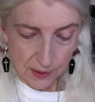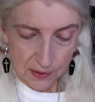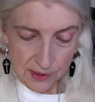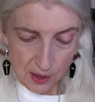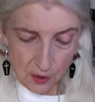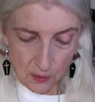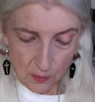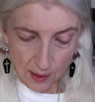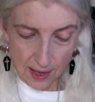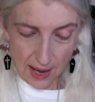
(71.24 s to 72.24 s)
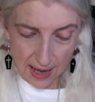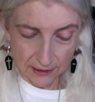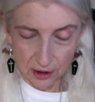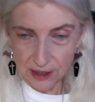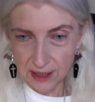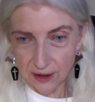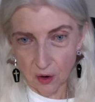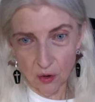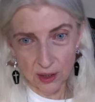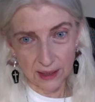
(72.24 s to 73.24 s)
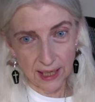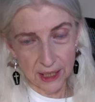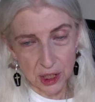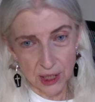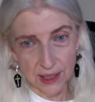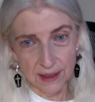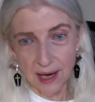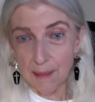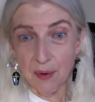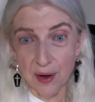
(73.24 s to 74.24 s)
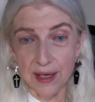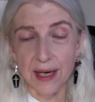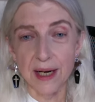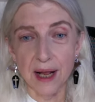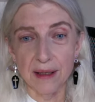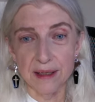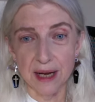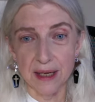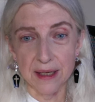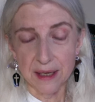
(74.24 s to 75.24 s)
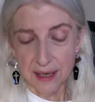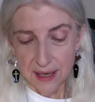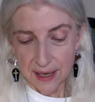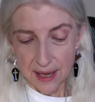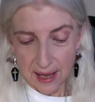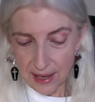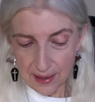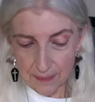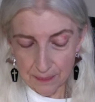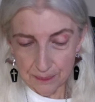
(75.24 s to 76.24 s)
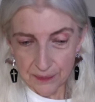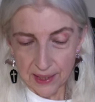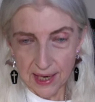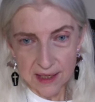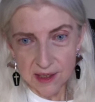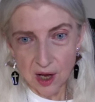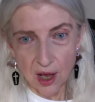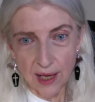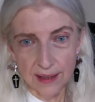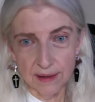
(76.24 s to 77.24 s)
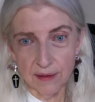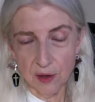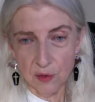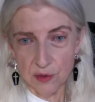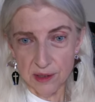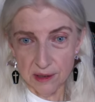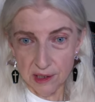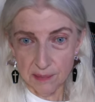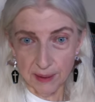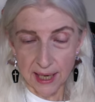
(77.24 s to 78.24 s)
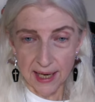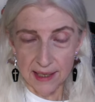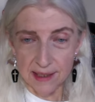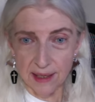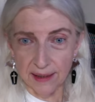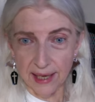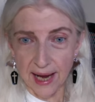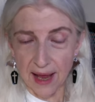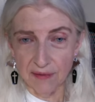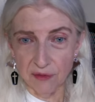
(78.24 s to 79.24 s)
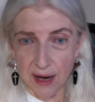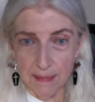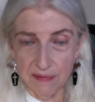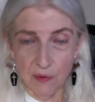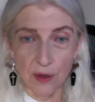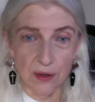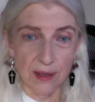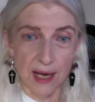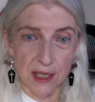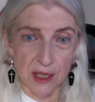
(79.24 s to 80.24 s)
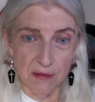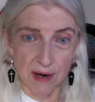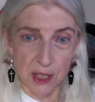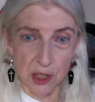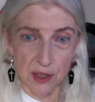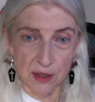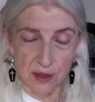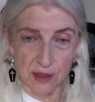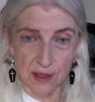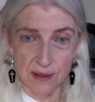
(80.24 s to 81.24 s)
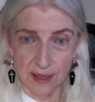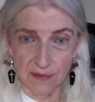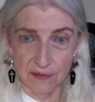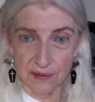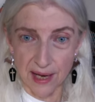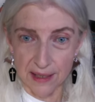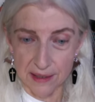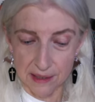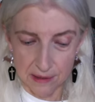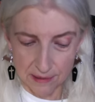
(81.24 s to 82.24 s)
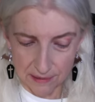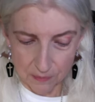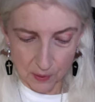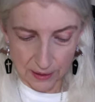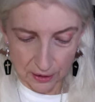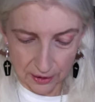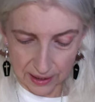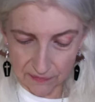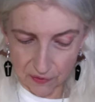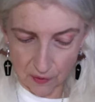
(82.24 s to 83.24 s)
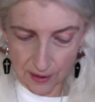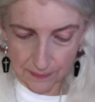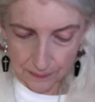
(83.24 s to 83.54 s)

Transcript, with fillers: So I looked at the whole collection. I bought it at Ulta. Um, it's on those displays that they have right before you get to the registers, if that's what you're looking for.